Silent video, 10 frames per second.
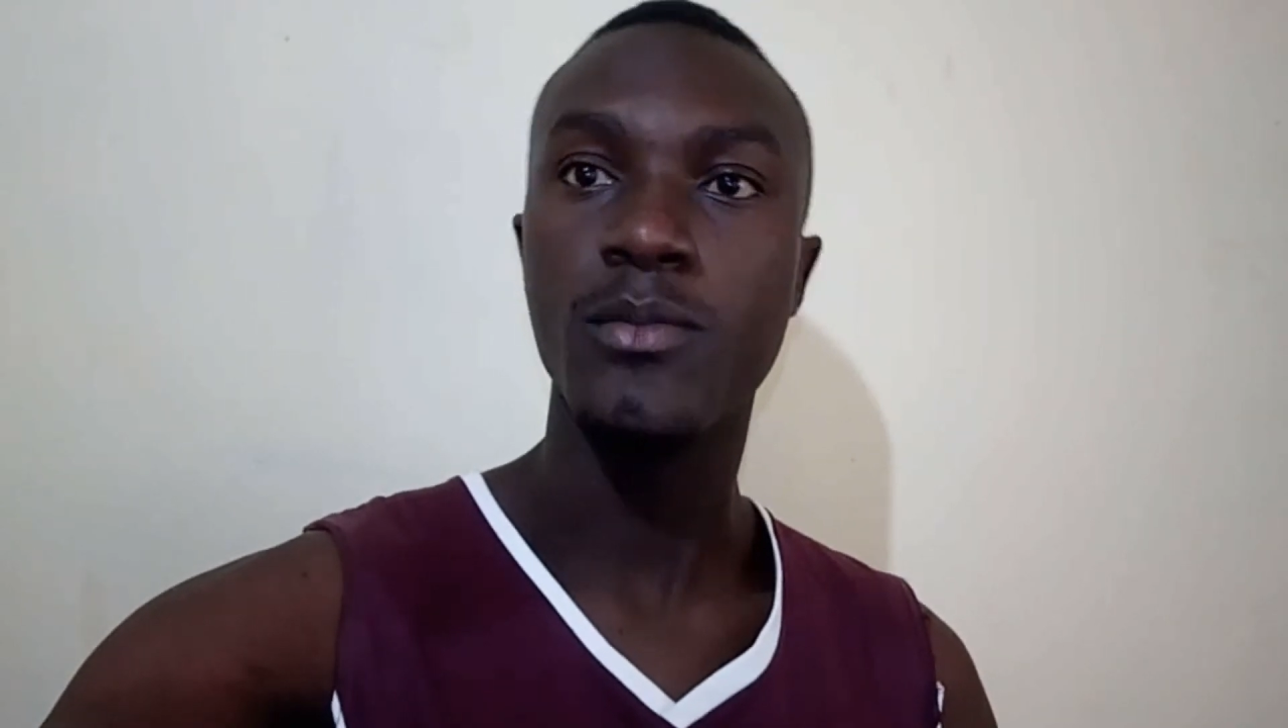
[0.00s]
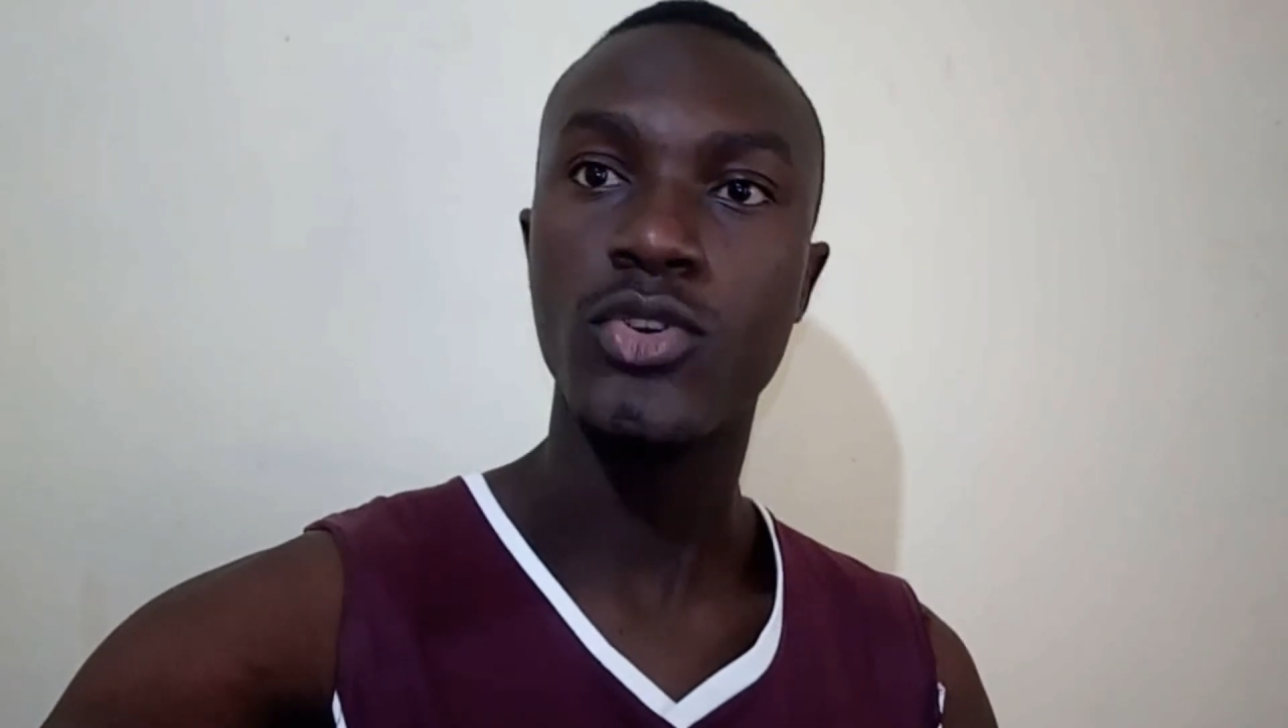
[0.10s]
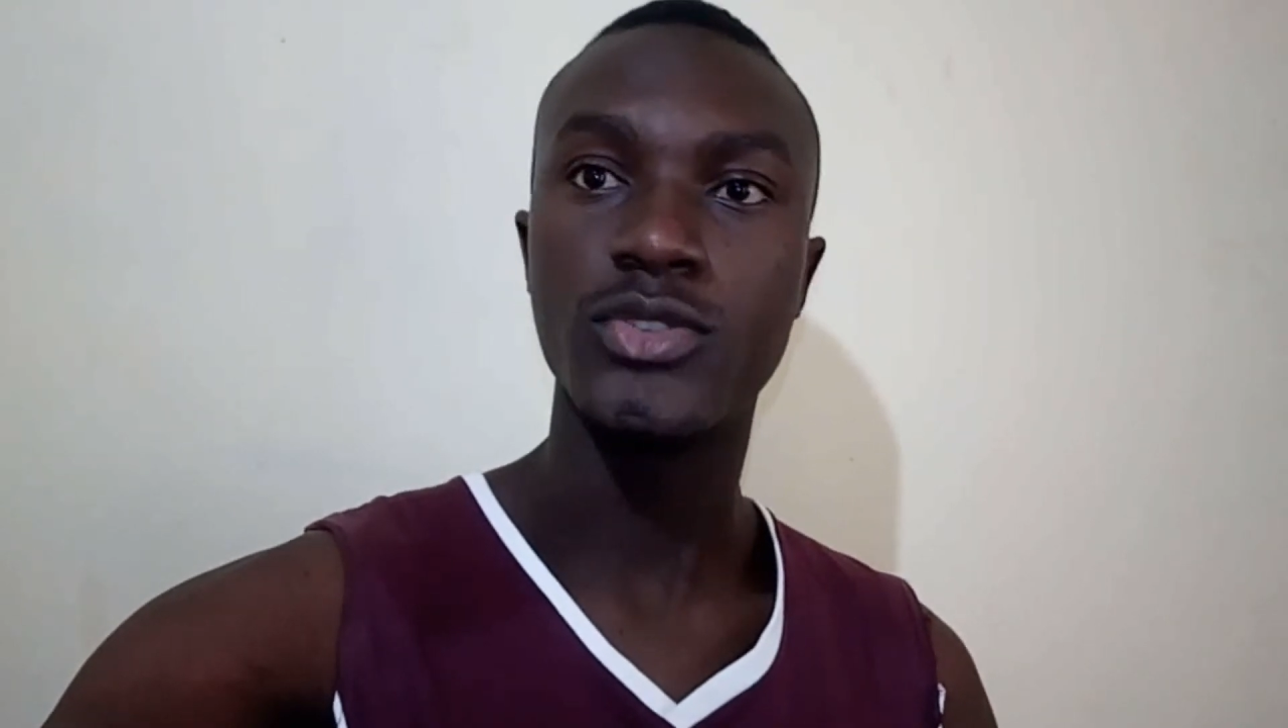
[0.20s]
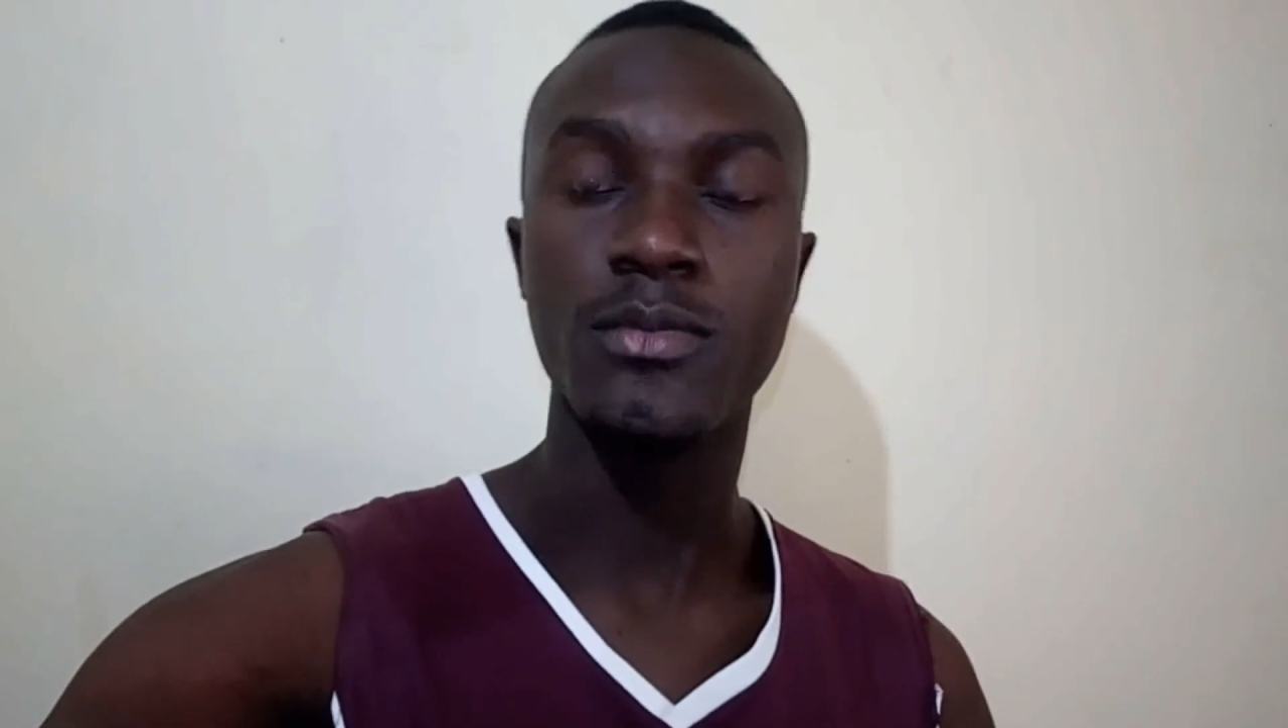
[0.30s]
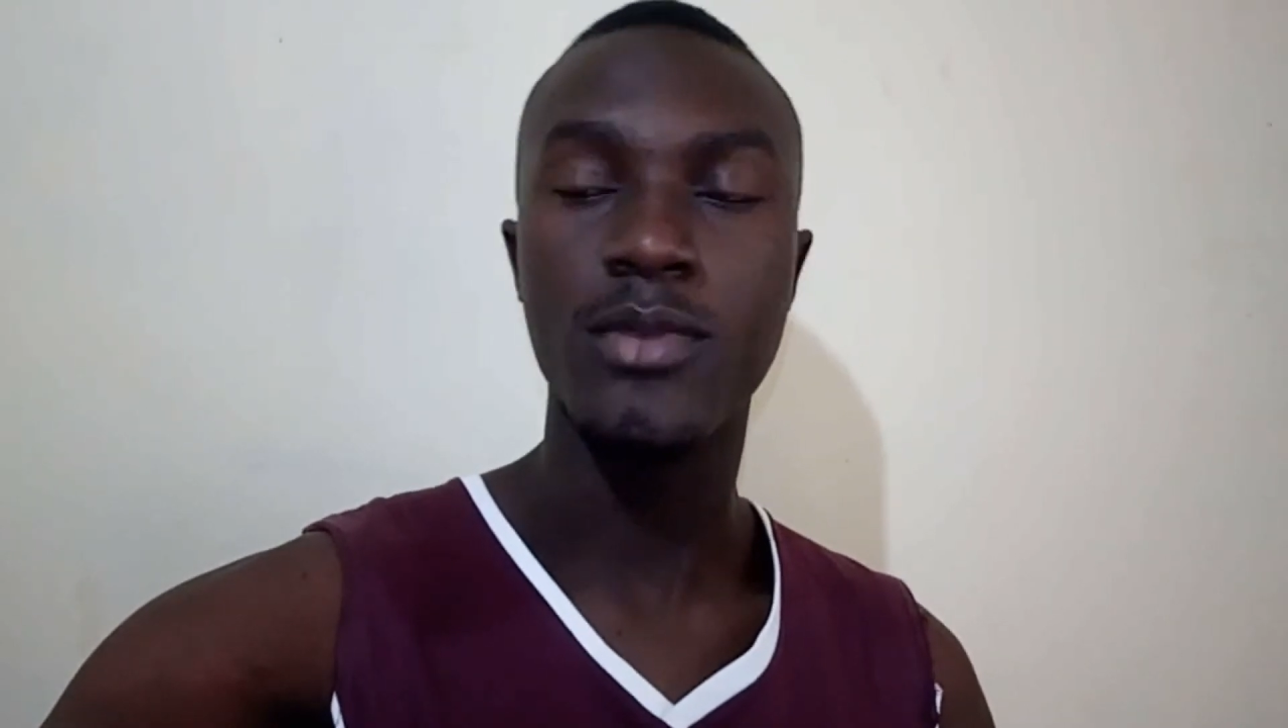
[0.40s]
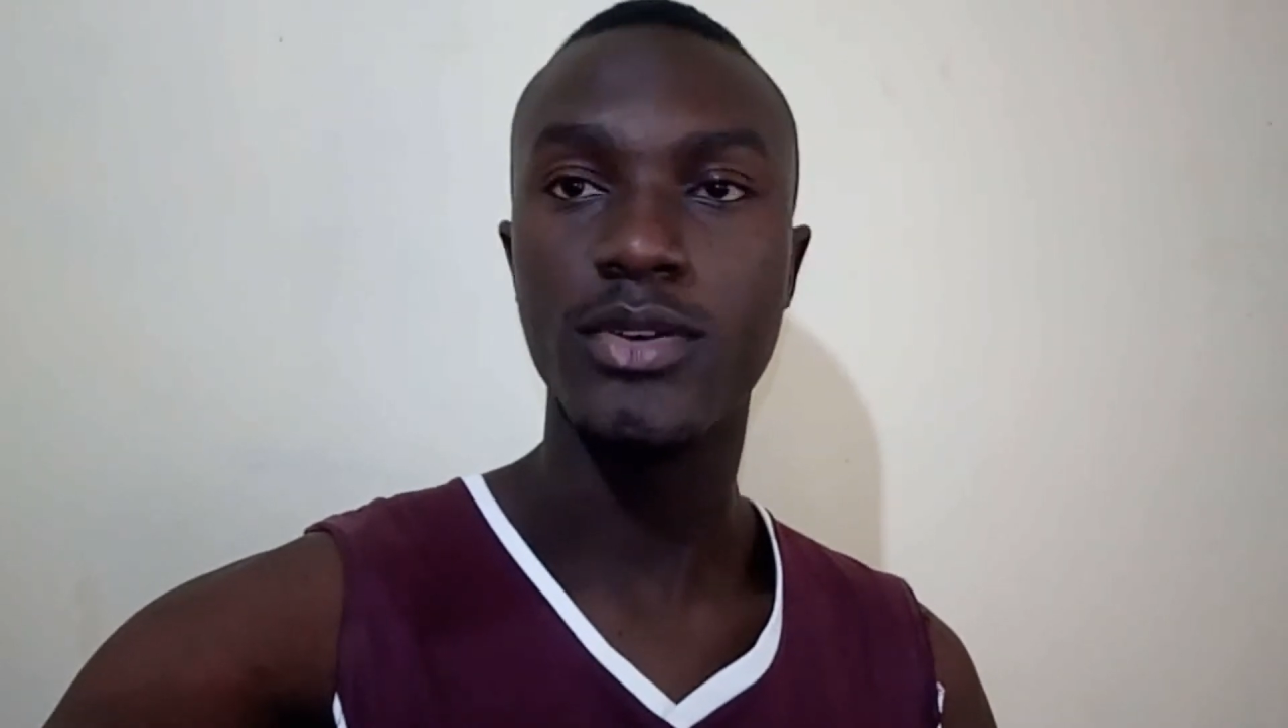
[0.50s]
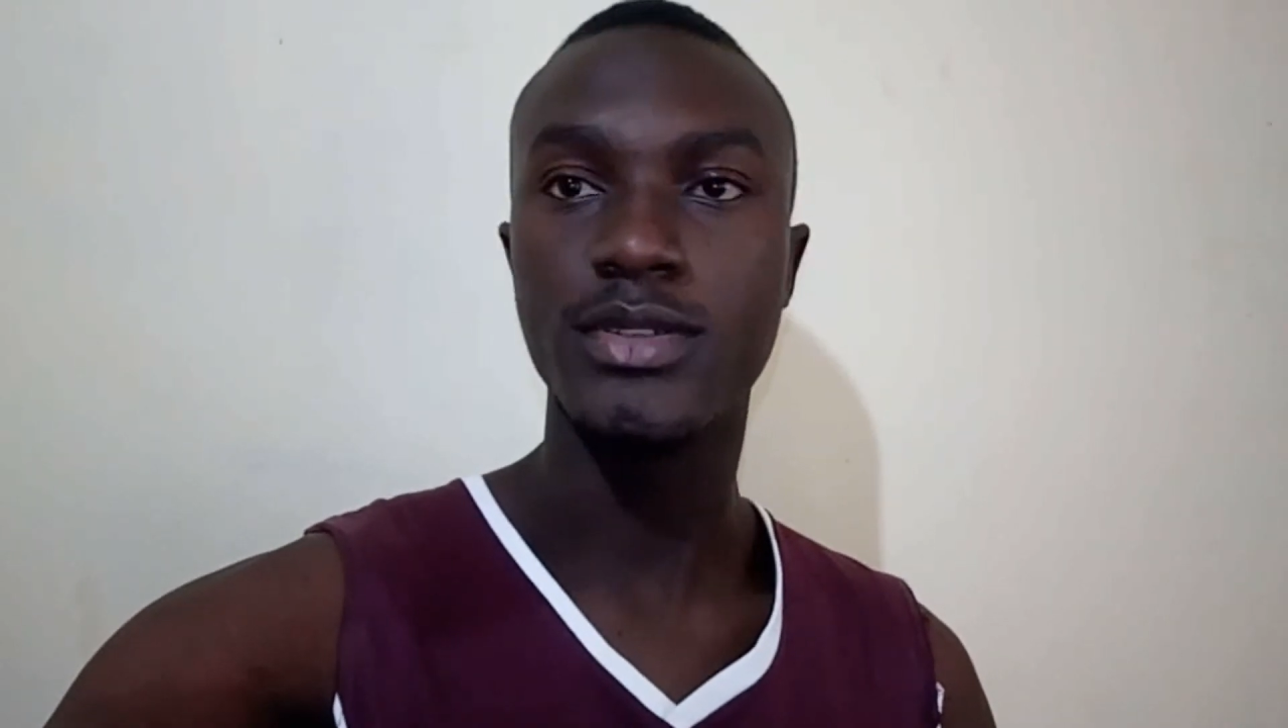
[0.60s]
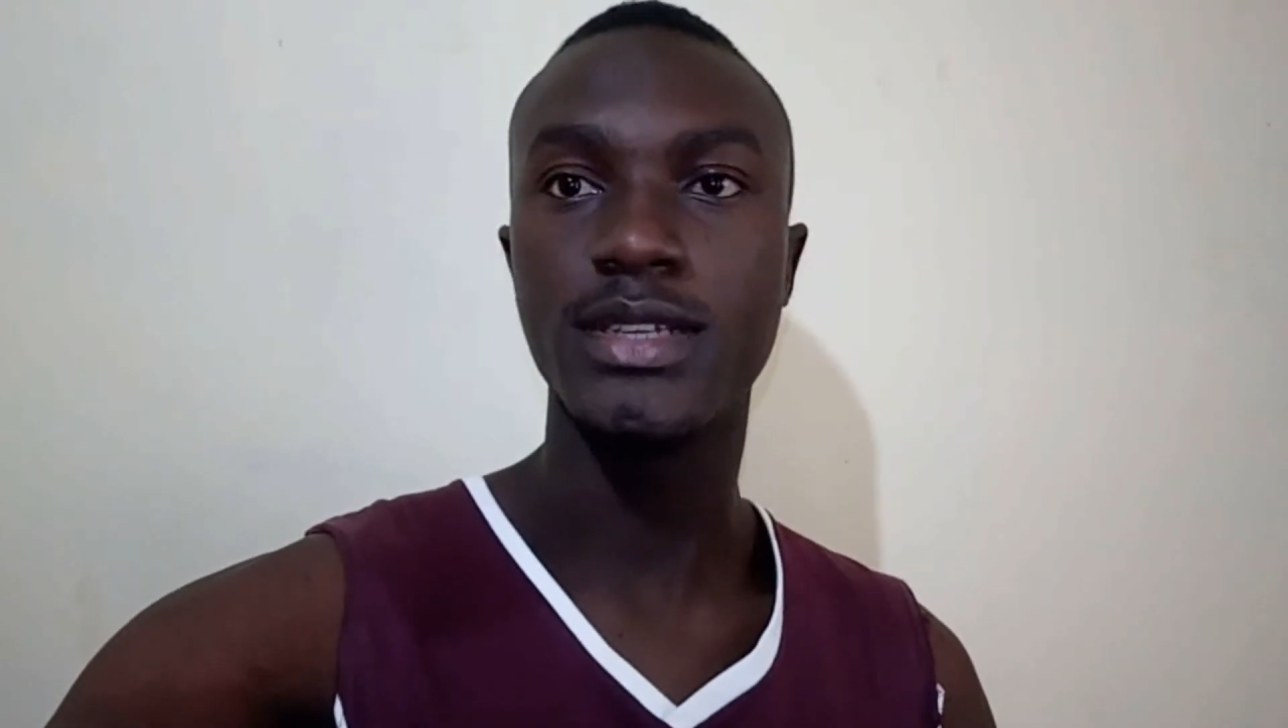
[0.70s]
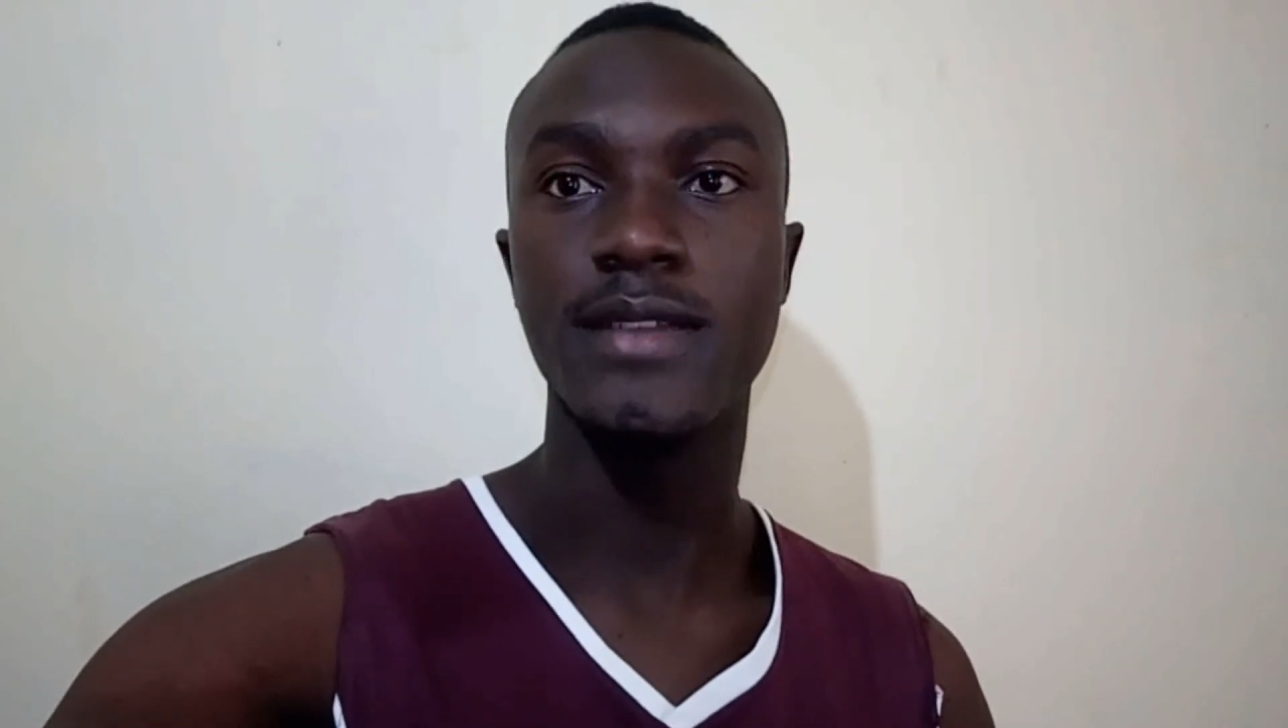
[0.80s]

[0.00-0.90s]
box to box